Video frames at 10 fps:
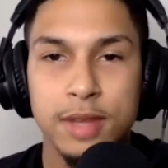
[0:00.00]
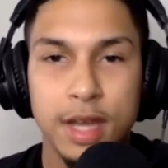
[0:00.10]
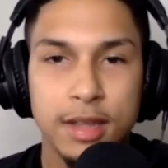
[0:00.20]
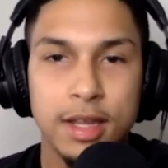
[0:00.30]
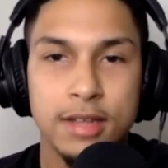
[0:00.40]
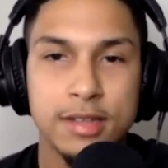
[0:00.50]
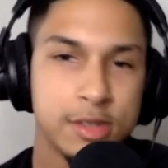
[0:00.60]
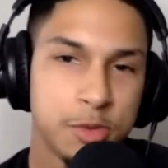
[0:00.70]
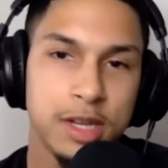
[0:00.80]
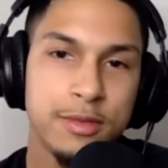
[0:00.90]
And then
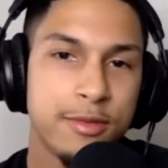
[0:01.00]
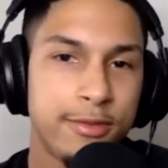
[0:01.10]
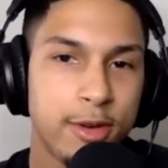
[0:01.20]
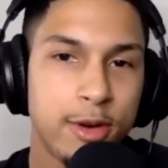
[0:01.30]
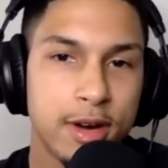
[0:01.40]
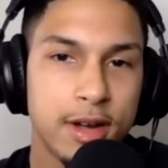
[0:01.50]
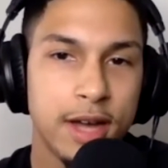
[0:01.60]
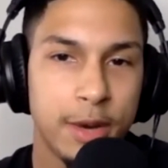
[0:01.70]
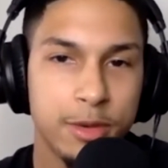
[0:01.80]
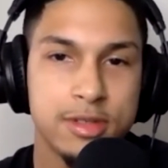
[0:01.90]
since we live in Florida,
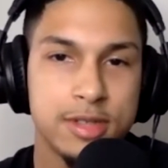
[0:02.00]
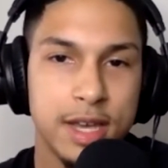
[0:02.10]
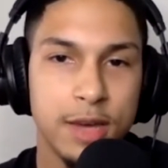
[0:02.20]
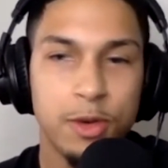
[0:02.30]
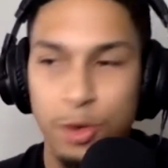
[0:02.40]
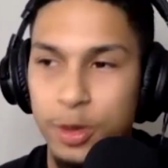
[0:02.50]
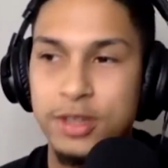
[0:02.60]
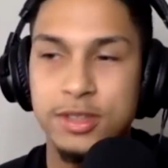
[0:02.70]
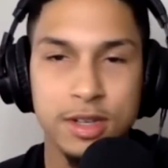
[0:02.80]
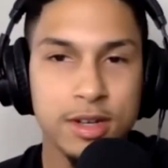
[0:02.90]
I would say
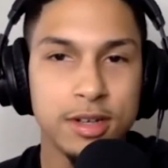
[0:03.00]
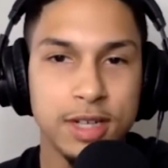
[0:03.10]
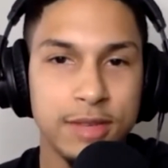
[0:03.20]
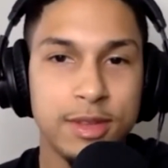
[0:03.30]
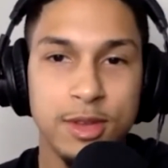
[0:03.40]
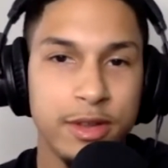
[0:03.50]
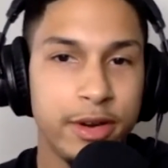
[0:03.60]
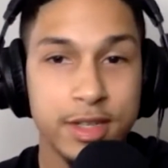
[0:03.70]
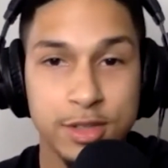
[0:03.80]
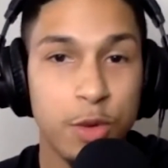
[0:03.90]
winter, even though
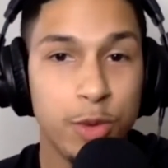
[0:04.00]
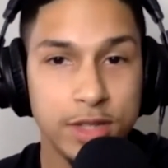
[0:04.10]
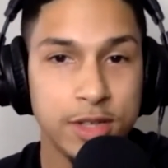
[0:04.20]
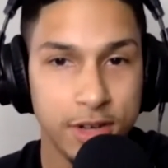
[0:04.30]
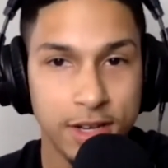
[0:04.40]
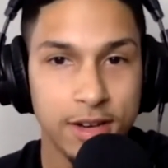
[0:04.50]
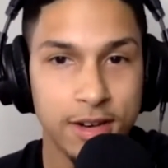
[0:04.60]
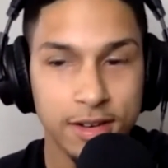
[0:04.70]
there is no winter here.